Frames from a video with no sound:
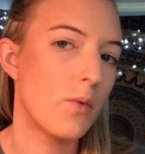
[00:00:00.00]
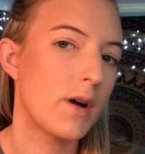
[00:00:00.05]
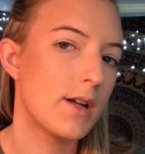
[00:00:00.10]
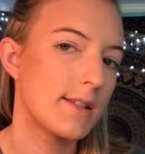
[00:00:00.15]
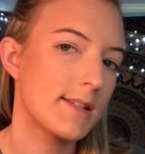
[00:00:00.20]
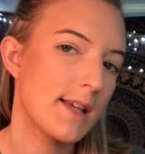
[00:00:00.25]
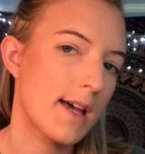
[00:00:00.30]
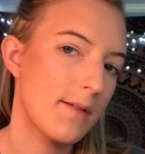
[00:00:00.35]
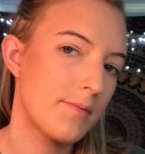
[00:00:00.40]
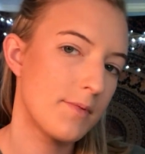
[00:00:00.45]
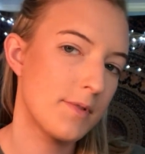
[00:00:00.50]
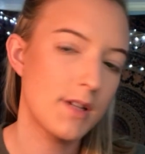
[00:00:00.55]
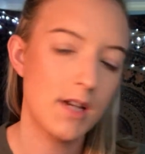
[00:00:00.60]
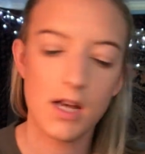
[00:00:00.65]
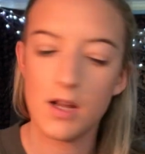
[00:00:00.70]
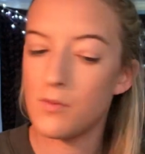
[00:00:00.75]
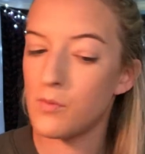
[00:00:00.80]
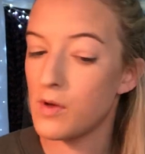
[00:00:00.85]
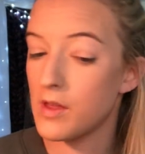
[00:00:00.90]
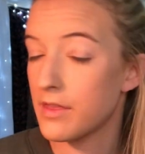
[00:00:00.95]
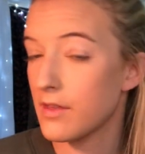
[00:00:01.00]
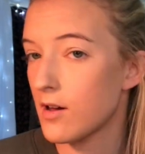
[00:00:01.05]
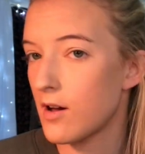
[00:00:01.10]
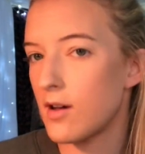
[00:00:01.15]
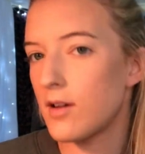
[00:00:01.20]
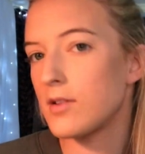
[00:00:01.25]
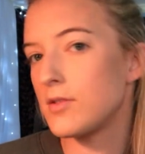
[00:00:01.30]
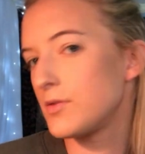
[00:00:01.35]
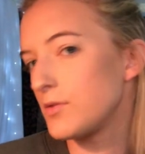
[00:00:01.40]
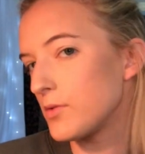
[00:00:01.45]
once I'm done with
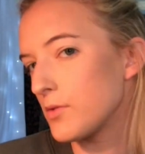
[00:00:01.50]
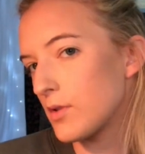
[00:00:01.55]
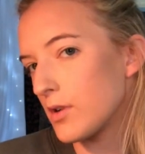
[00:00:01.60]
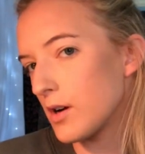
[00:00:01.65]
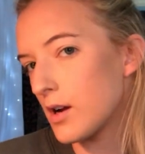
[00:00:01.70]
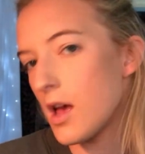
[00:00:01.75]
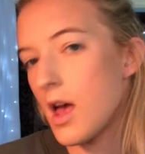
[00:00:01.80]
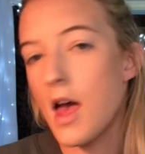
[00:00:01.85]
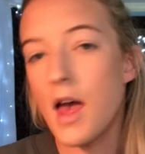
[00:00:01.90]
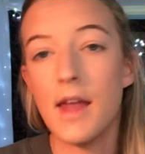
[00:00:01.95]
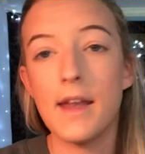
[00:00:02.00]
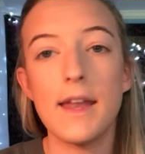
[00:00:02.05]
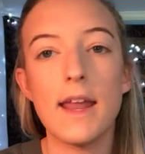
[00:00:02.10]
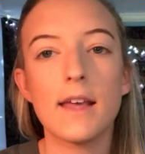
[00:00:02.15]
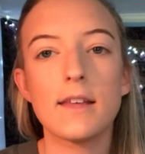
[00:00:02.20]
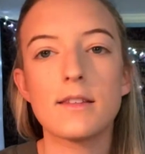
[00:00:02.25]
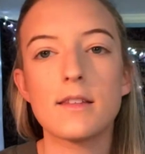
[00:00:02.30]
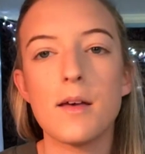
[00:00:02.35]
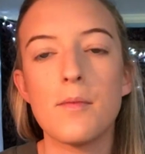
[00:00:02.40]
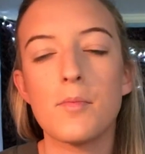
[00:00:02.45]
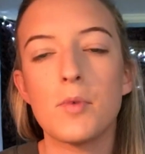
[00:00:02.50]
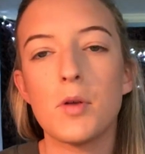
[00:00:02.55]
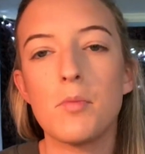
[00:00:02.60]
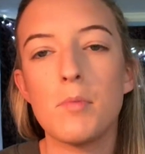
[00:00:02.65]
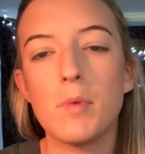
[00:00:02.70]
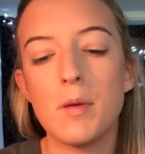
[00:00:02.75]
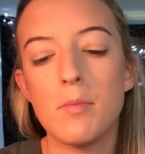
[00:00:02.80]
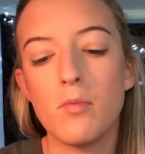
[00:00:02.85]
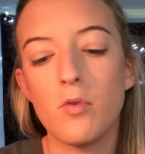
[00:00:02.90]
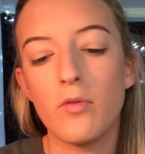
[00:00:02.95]
contour, next I'm going to
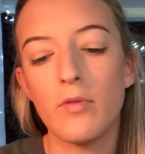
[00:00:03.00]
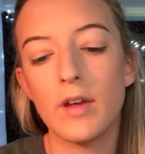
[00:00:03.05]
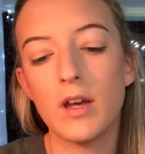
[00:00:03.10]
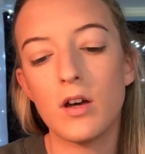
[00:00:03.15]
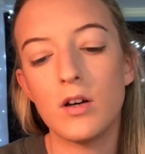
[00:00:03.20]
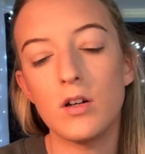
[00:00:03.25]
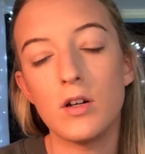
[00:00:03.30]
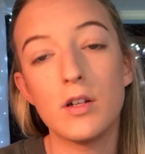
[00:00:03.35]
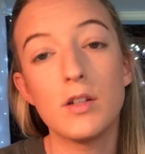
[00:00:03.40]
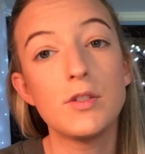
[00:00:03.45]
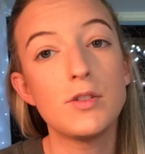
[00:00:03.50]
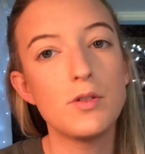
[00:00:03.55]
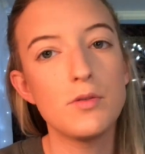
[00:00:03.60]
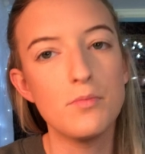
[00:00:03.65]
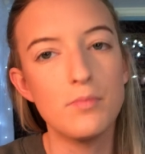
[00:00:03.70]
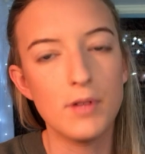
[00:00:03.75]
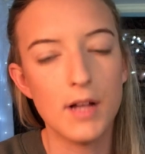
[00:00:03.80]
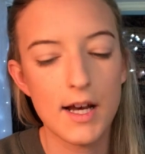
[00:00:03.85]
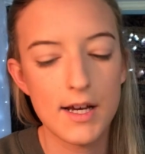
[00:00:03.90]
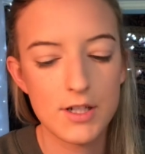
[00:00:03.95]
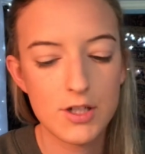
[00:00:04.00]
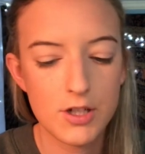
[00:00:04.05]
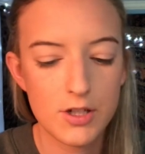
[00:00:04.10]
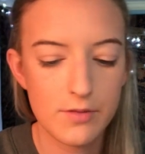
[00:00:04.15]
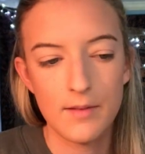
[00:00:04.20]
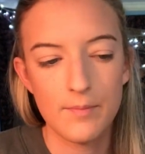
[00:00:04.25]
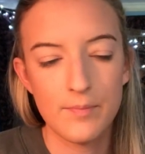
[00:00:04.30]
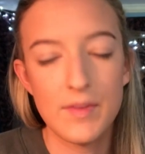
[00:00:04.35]
be moving on to blush.